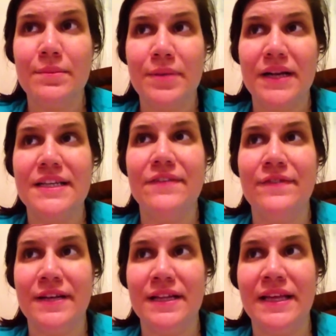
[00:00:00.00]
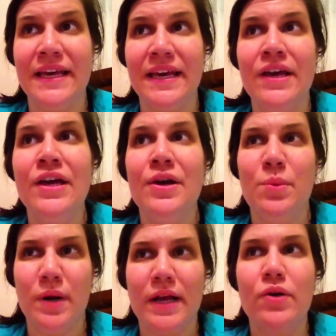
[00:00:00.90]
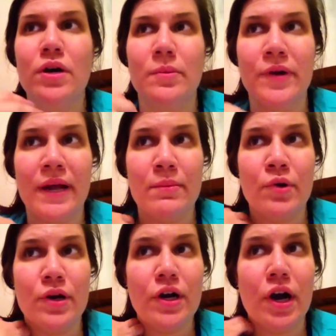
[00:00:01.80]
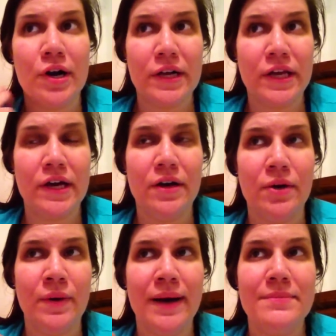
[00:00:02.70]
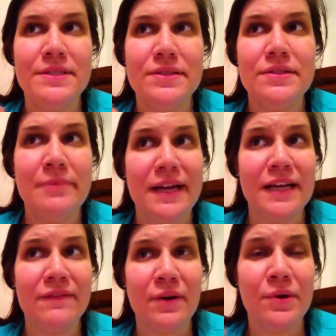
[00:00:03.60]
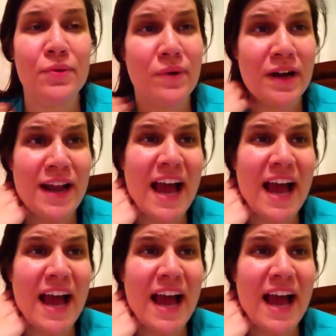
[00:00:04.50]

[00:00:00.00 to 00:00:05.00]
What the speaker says: but I definitely want to incorporate more cardio. I'm still debating if I want to run.